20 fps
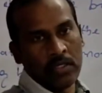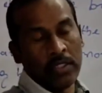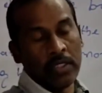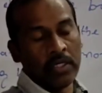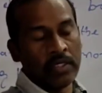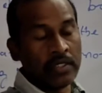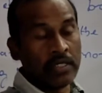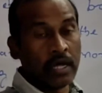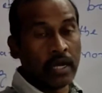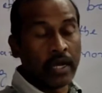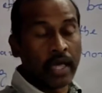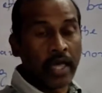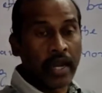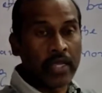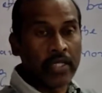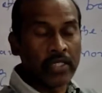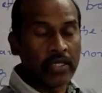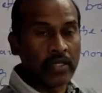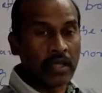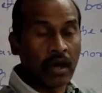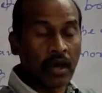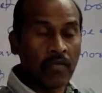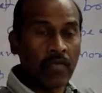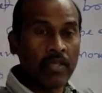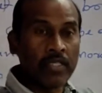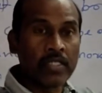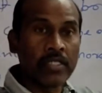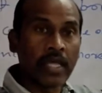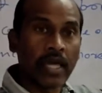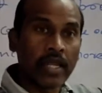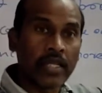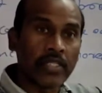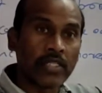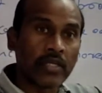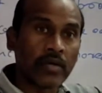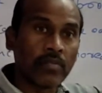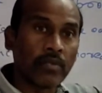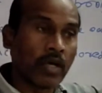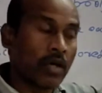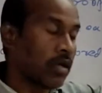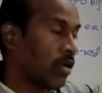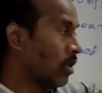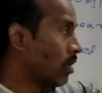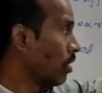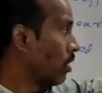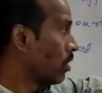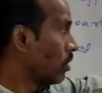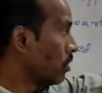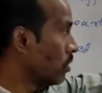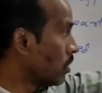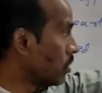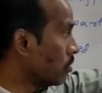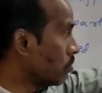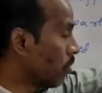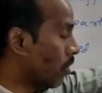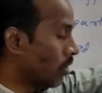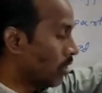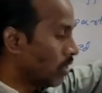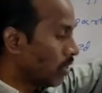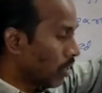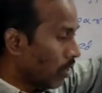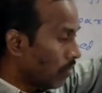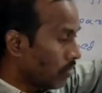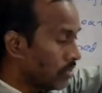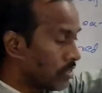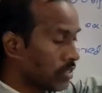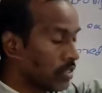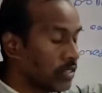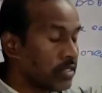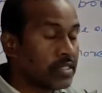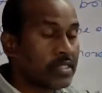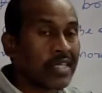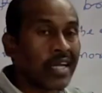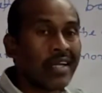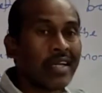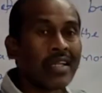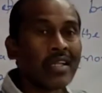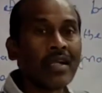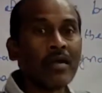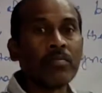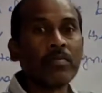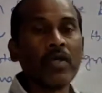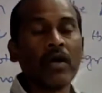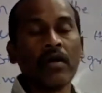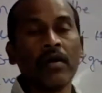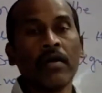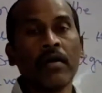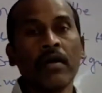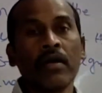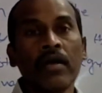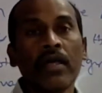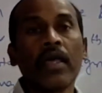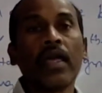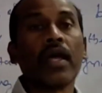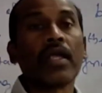The direction, always direction of the this body always is center of the